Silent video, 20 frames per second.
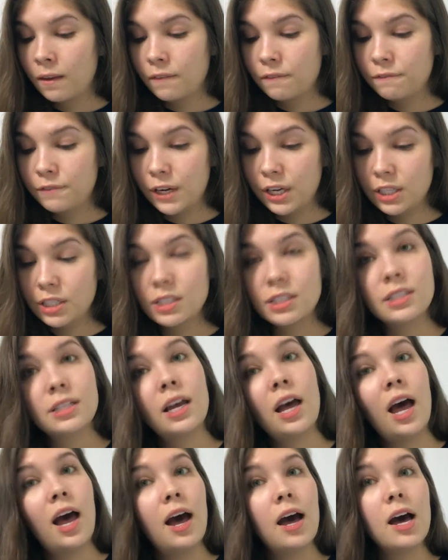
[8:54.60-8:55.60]
First,
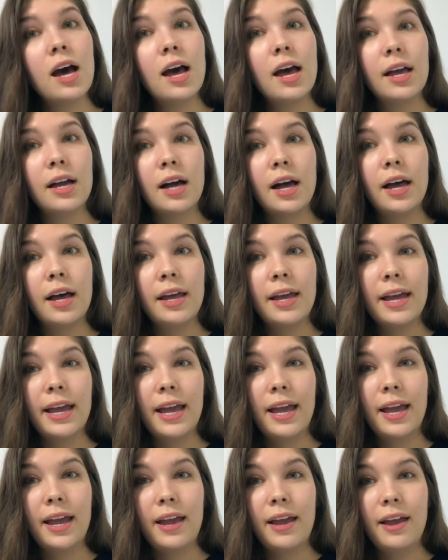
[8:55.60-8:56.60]
I got
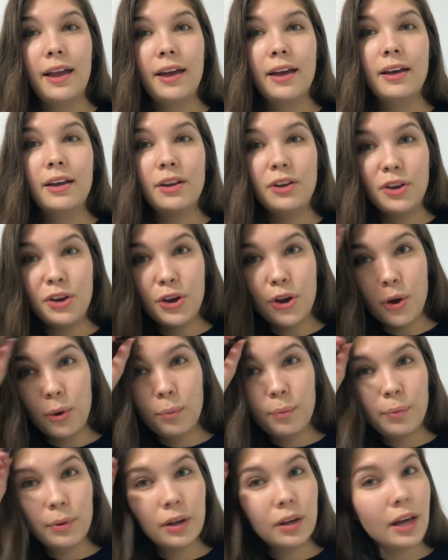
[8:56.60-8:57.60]
a
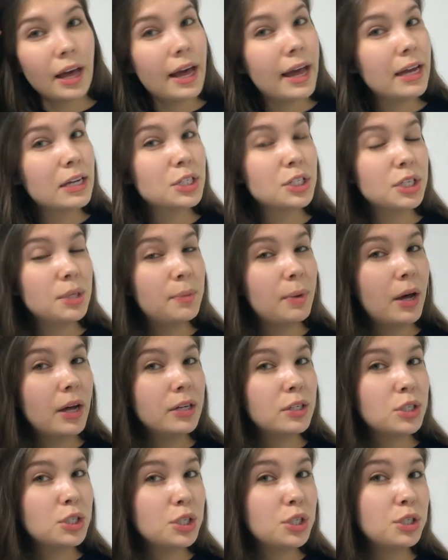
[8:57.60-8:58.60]
notebook. I actually
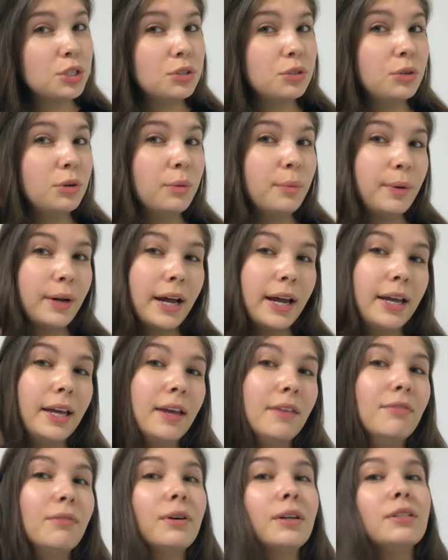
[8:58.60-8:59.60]
bought 2, but I
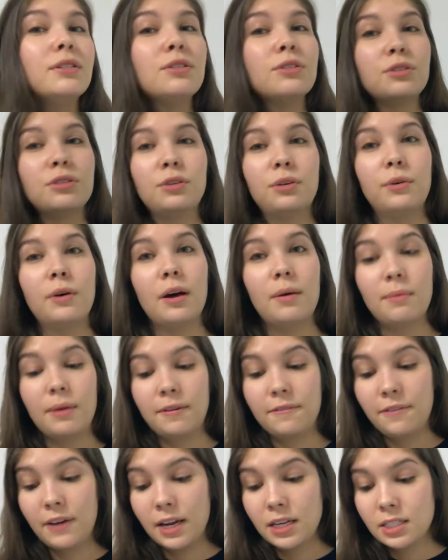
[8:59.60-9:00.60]
gave one to my
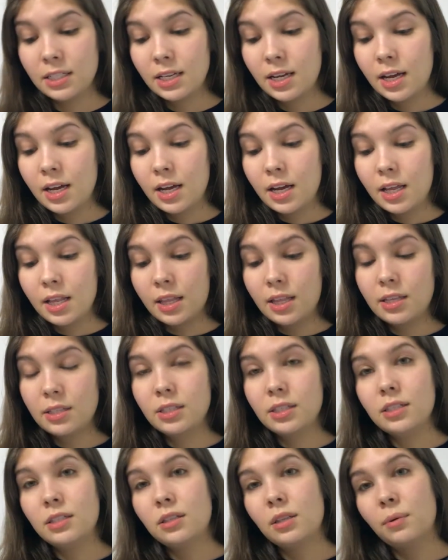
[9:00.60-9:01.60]
friend.
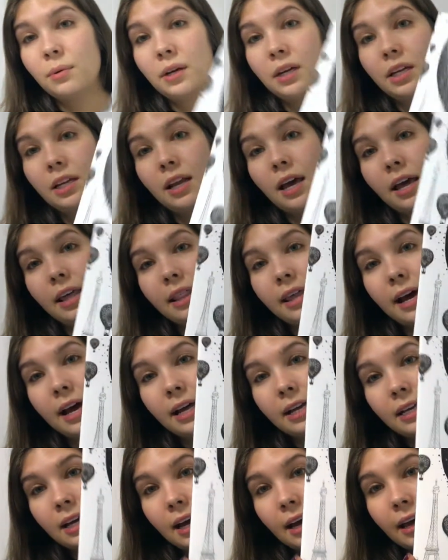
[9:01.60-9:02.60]
This is the one
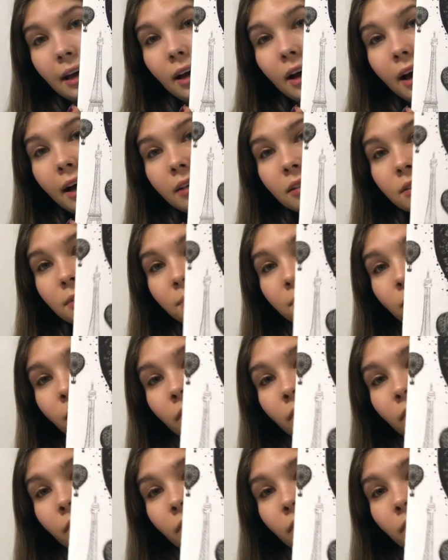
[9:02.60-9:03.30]
that I got,